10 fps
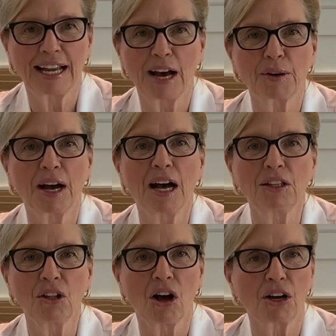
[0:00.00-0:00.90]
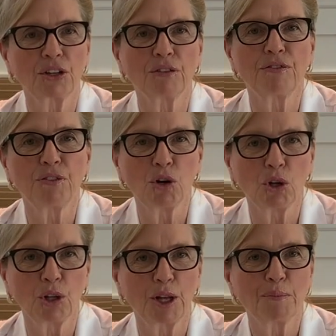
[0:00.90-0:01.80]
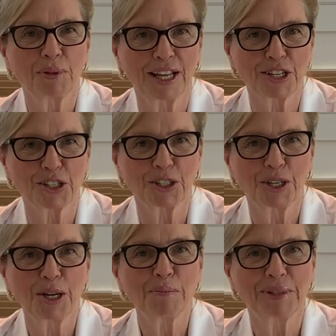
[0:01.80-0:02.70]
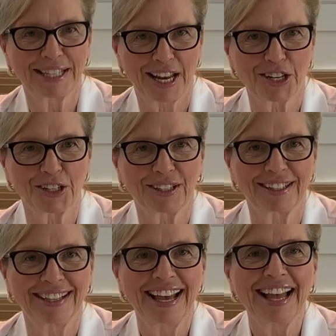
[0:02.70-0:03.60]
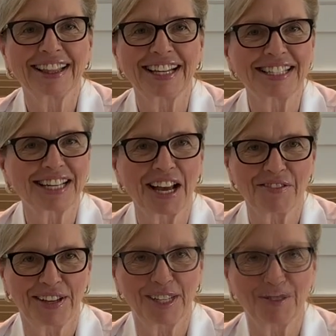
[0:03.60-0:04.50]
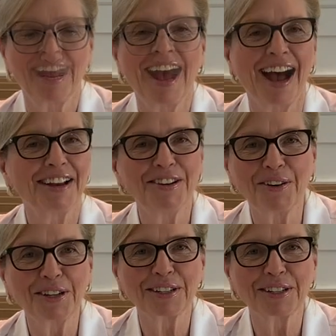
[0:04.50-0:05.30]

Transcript: how to unlock your full pleasure potential. Let's dive in. I know you're